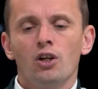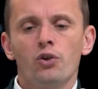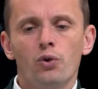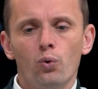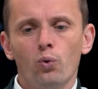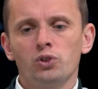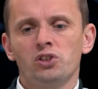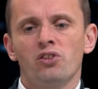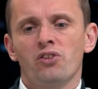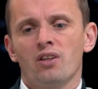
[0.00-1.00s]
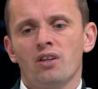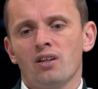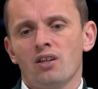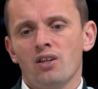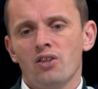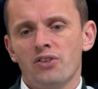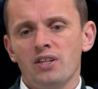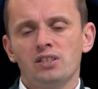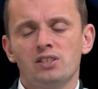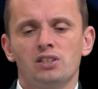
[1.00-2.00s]
using
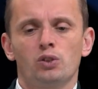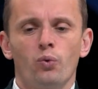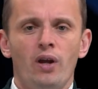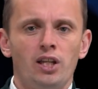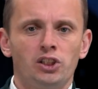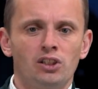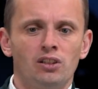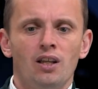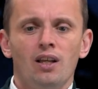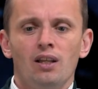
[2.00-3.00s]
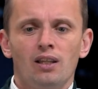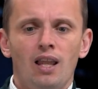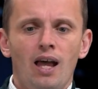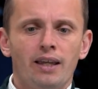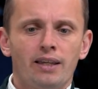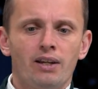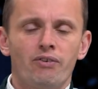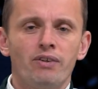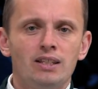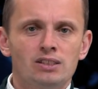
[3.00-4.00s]
this situation like
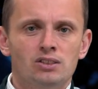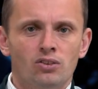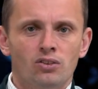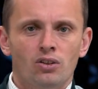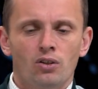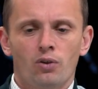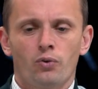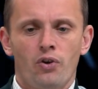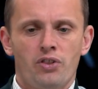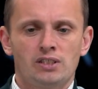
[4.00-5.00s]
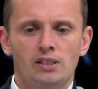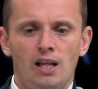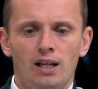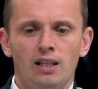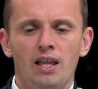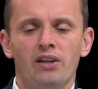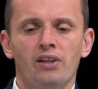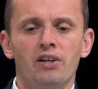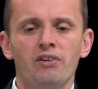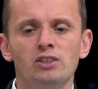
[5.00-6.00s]
a reason for this attack,
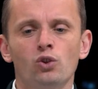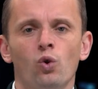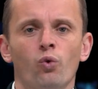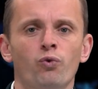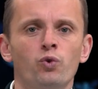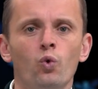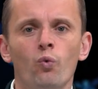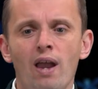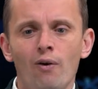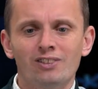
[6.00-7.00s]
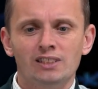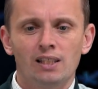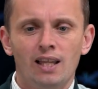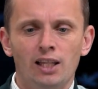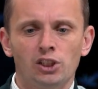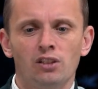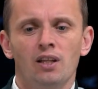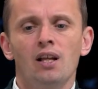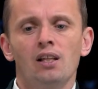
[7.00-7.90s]
like a reason of new way of escalation,